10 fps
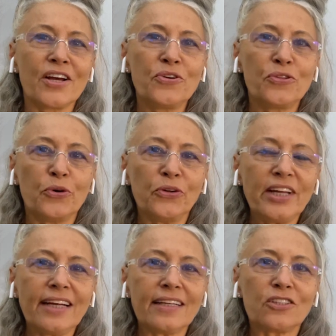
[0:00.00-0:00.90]
Good
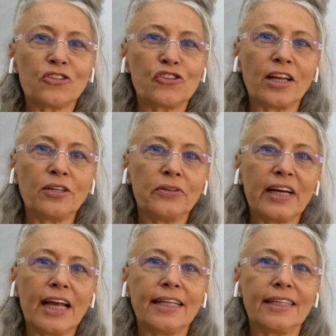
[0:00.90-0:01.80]
morning, it's
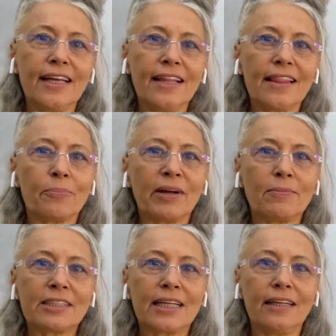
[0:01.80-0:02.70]
January 18th. My
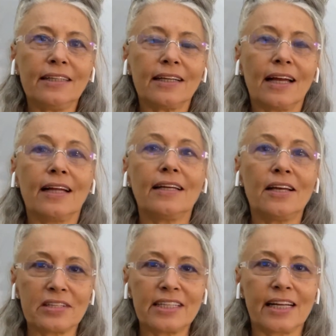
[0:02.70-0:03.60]
name is Galit, and
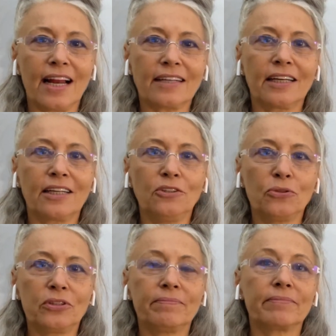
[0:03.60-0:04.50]
here is the Galactic
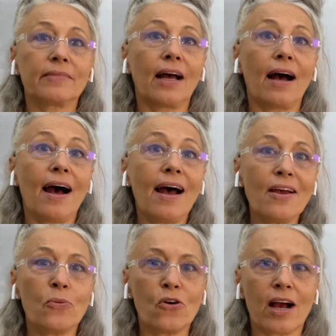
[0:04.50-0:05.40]
News. I
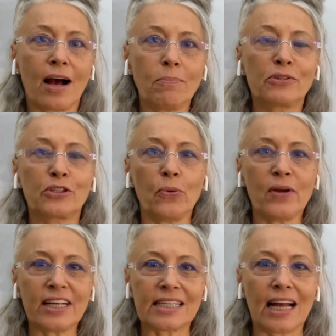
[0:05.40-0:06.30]
woke up so
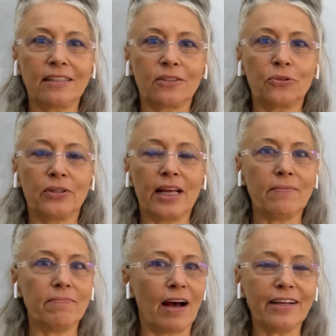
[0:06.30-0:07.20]
excited
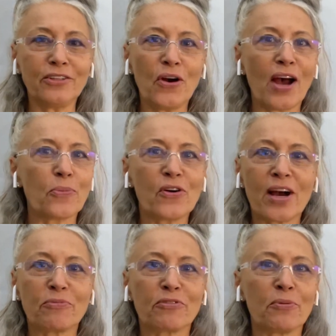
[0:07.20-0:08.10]
today. I don't know, I woke
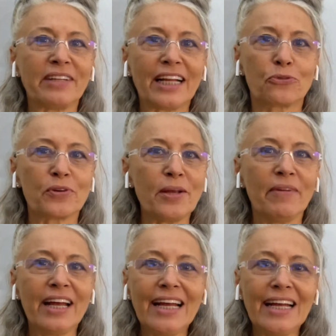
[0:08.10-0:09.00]
up from that
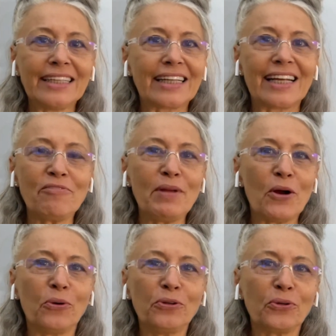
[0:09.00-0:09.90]
dream that gave me
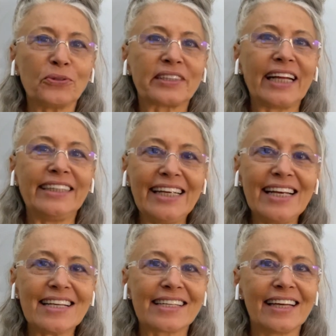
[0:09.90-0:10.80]
all those
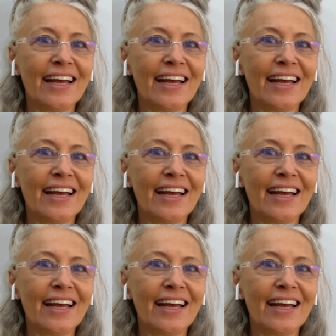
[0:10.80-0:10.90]
ideas,